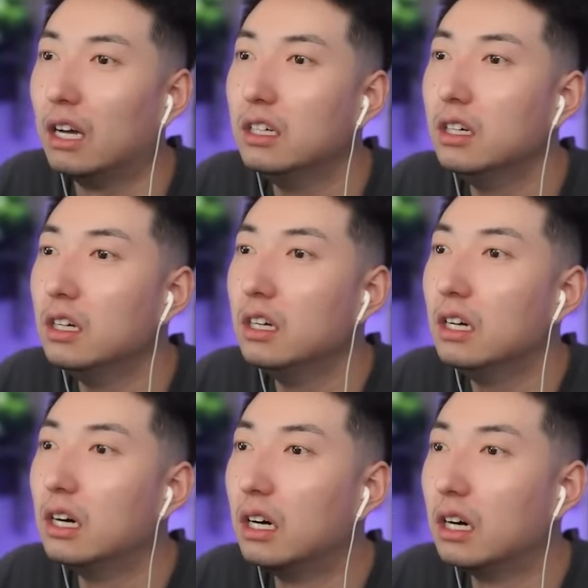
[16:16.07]

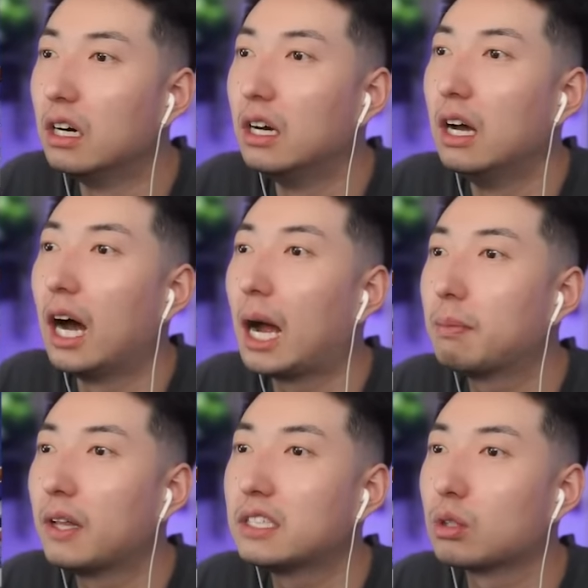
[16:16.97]
I
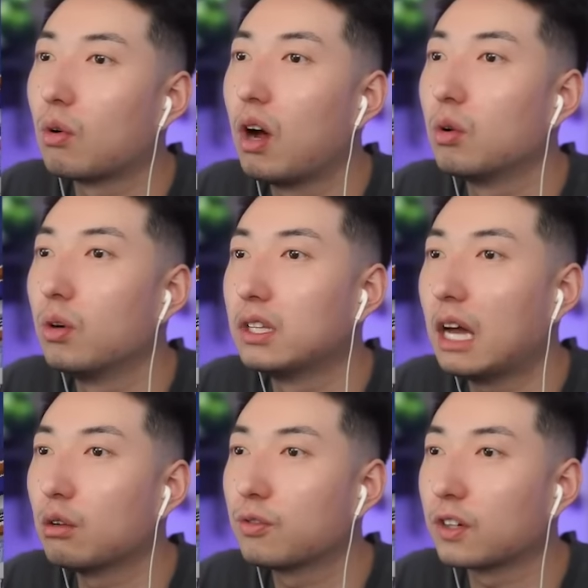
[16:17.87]
placed the wrong one.
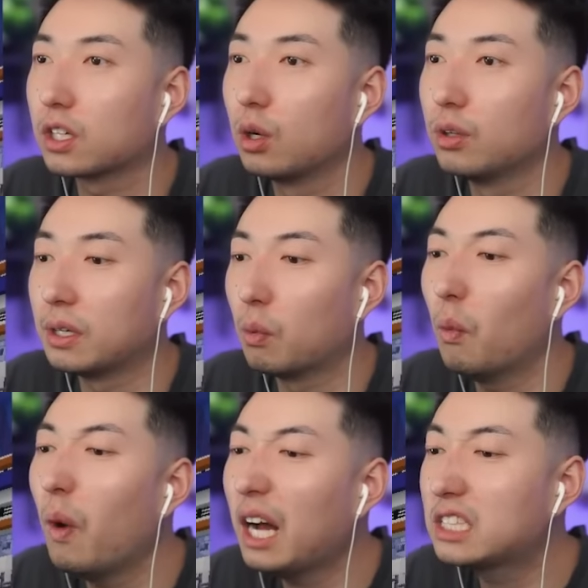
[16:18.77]
That was for Cody.
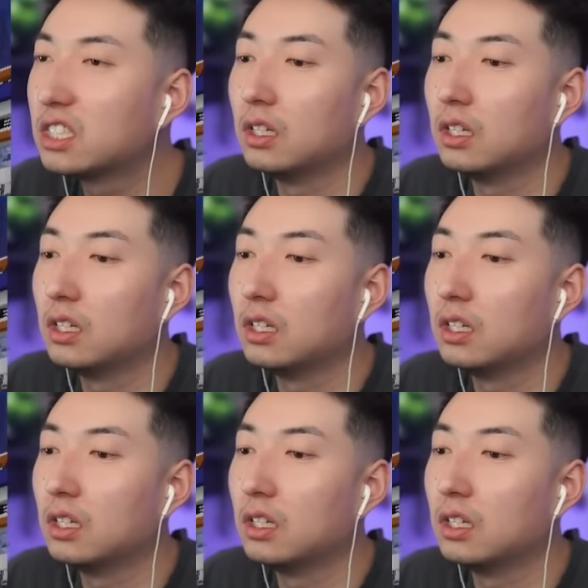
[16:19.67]
What?